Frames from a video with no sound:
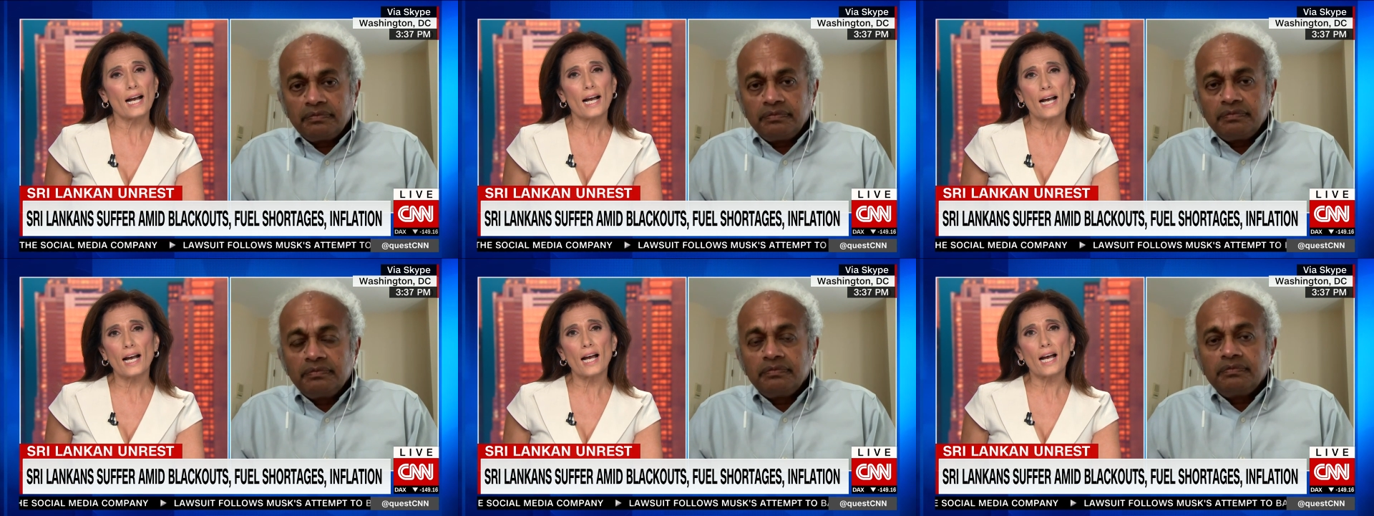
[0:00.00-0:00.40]

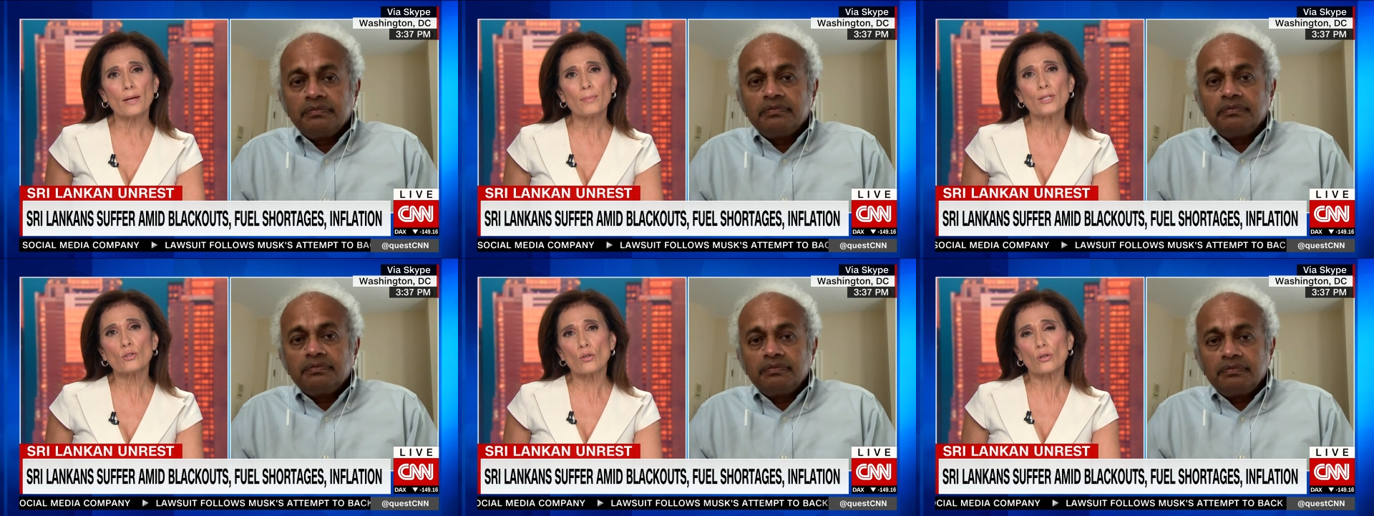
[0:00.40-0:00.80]
Speaker 1: I
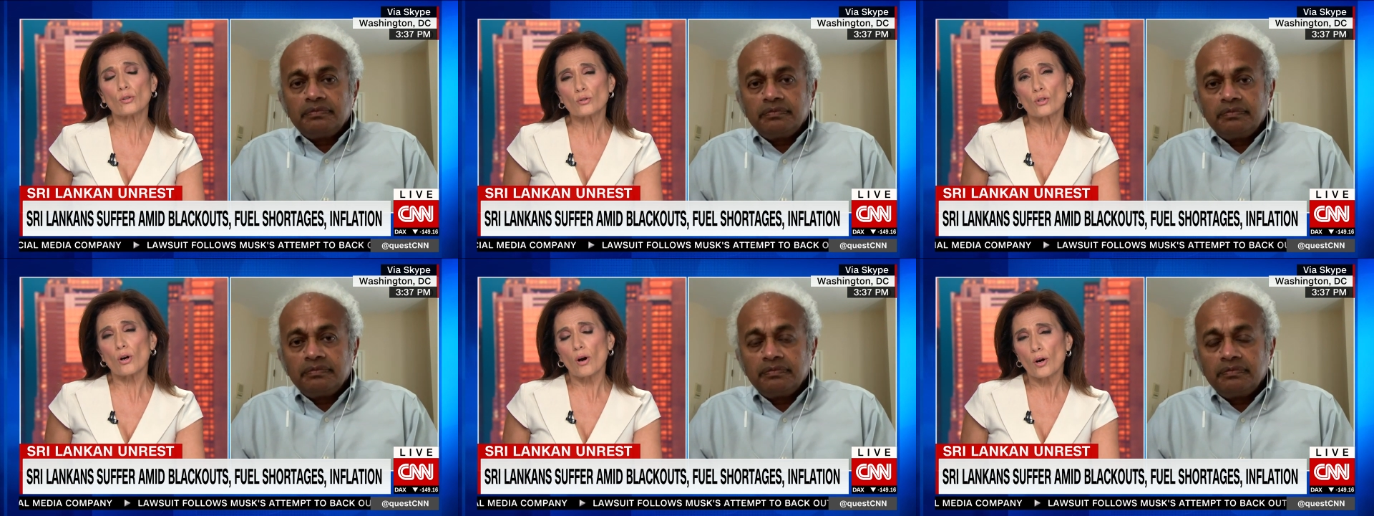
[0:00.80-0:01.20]
mean,
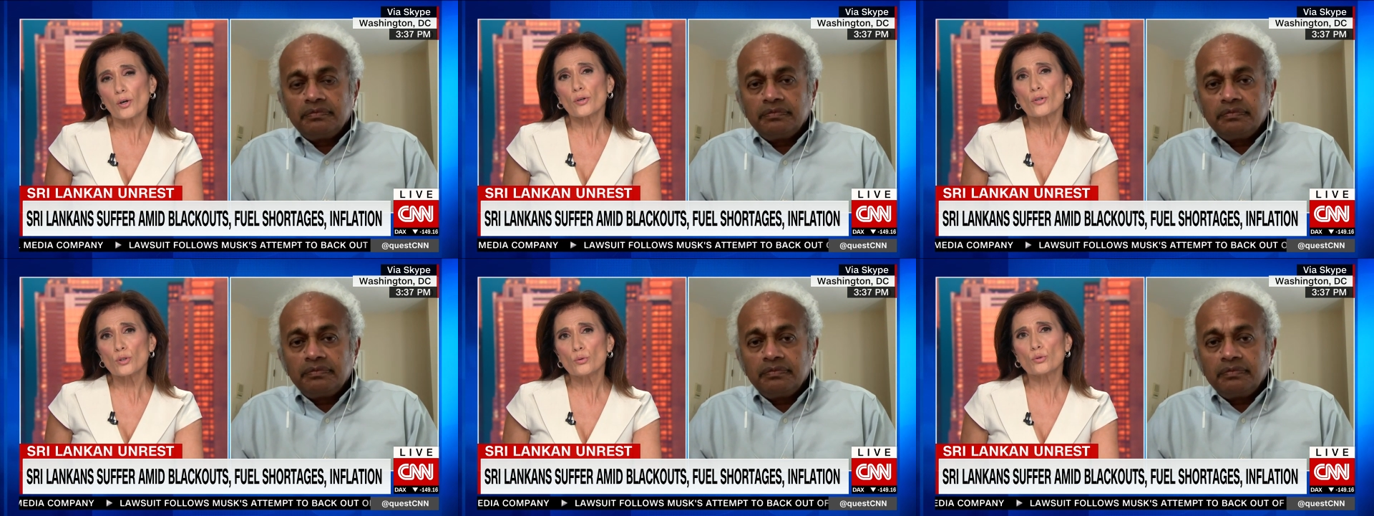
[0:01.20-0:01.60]

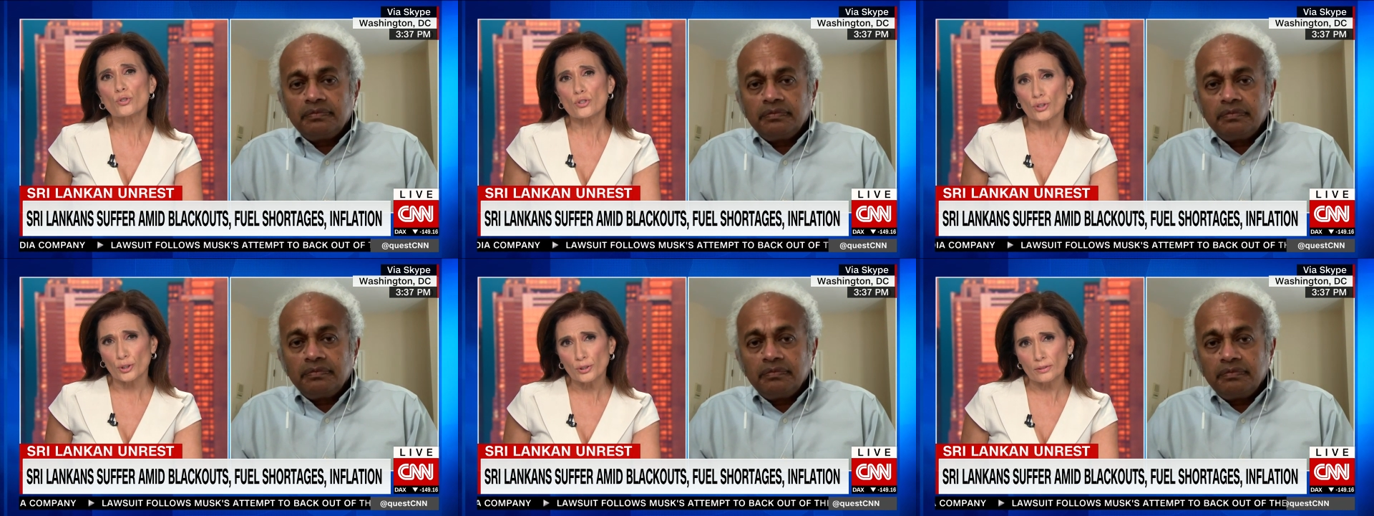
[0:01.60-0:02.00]
are you
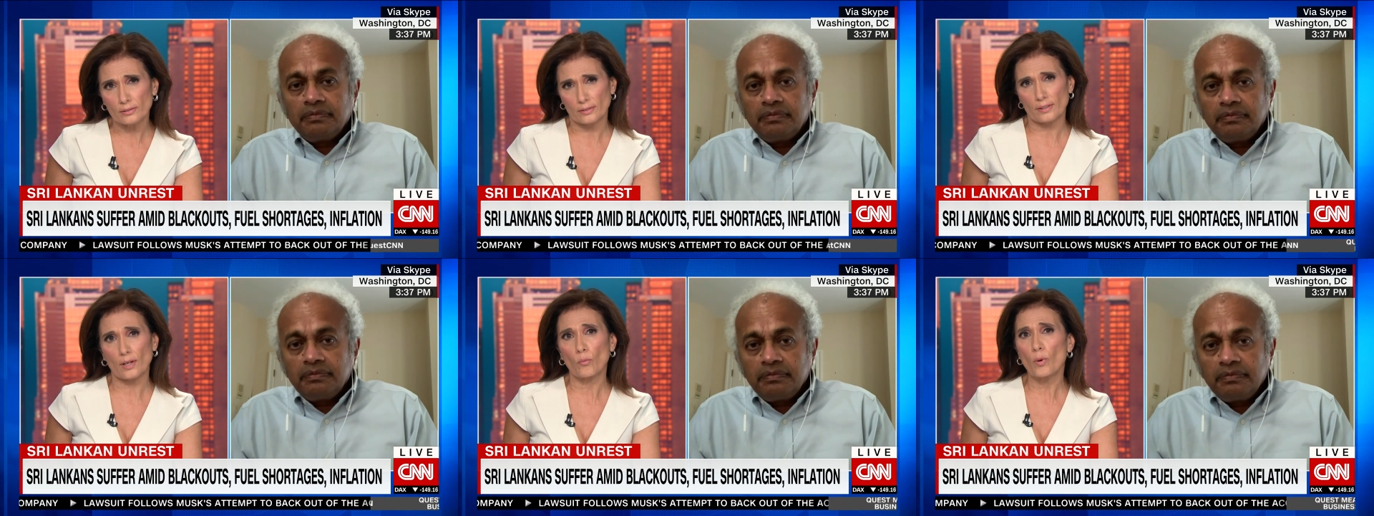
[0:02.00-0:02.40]

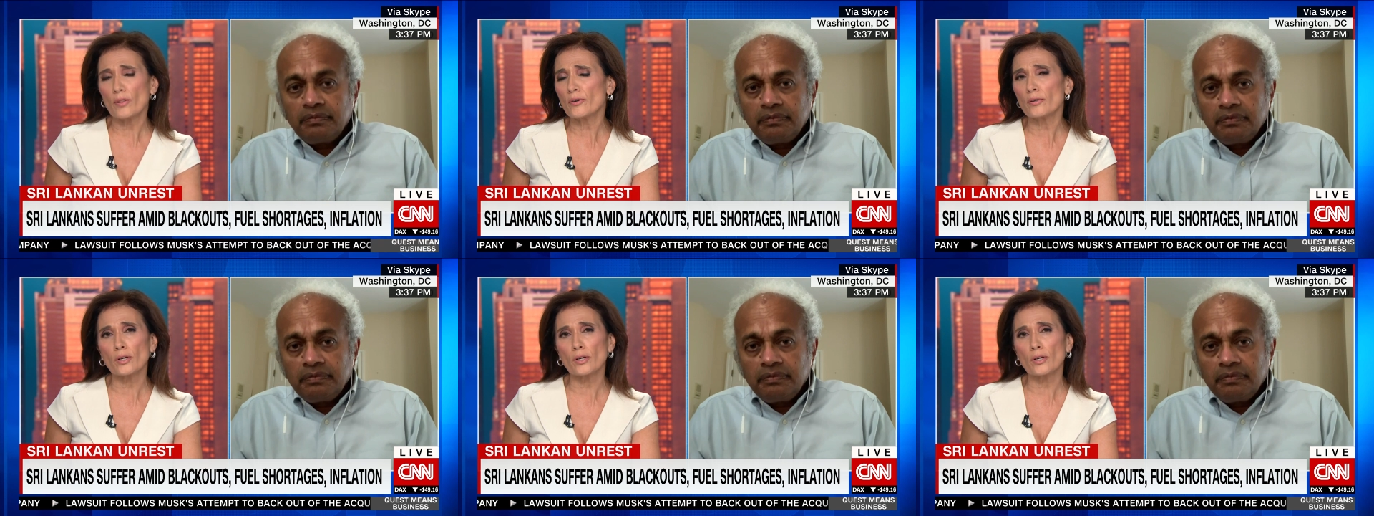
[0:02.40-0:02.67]
certain that whether